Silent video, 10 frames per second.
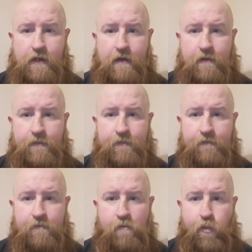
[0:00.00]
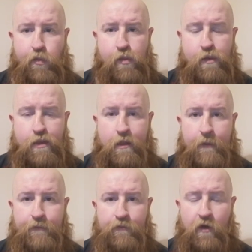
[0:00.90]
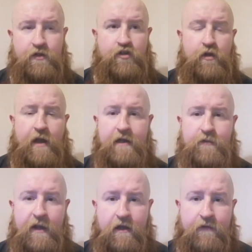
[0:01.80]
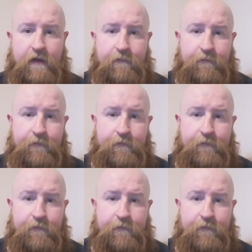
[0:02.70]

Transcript: down. What did you guys make of it?